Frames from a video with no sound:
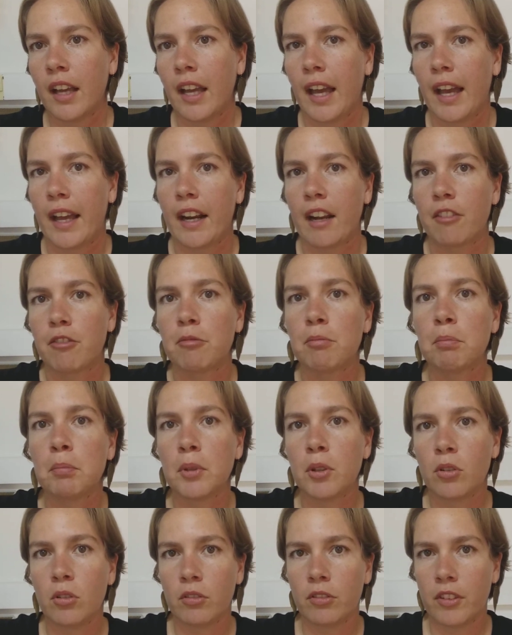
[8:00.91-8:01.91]
and I've
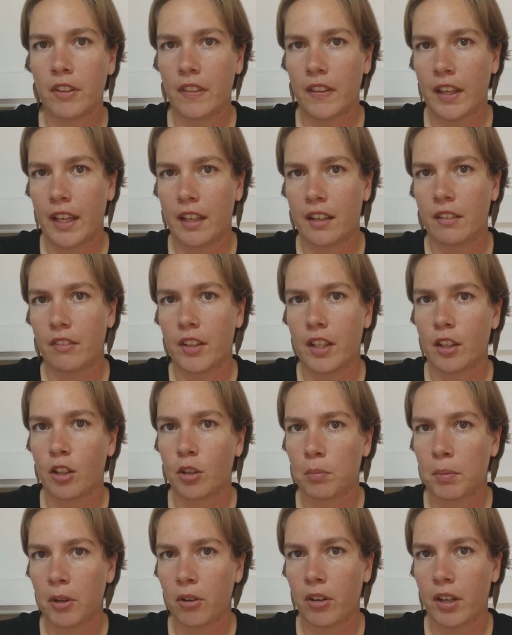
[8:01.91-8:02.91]
moved the end of the
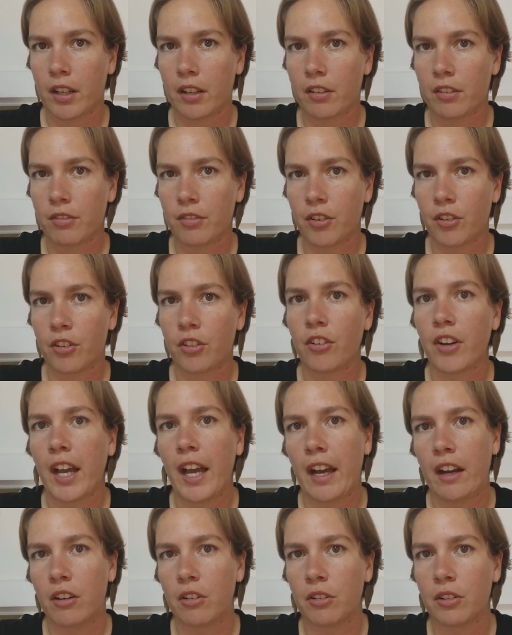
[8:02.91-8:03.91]
experience further
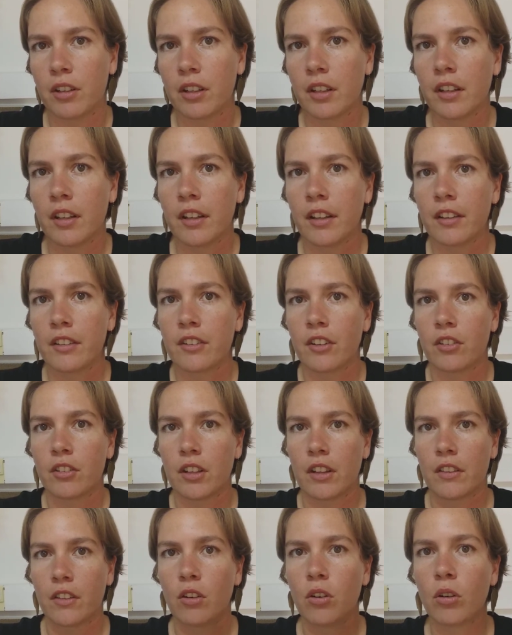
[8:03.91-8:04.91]
out so
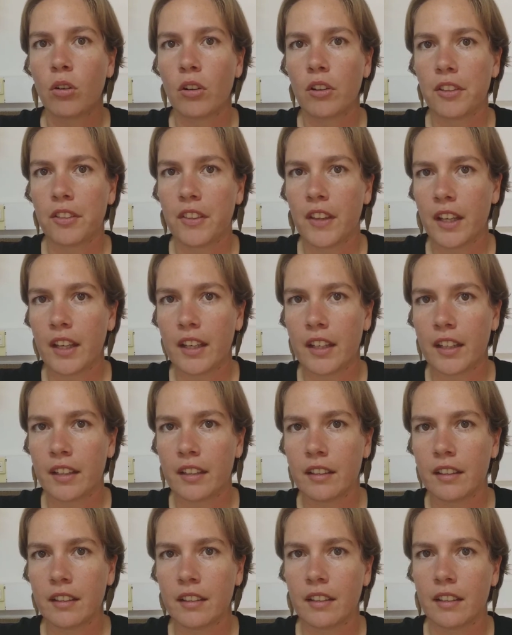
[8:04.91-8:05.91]
that the whole
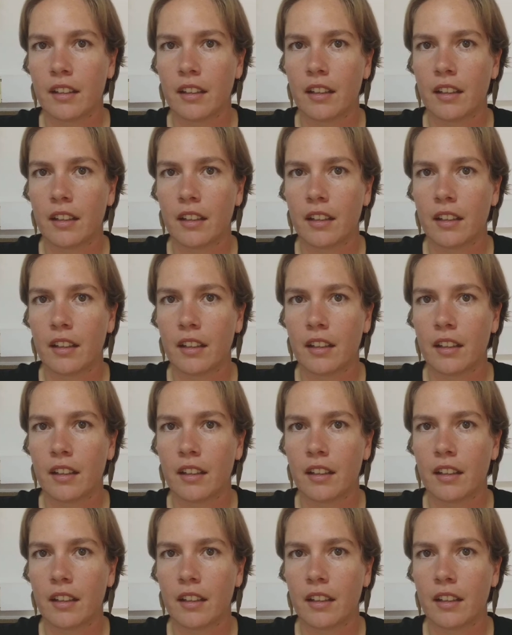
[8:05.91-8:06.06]
thing,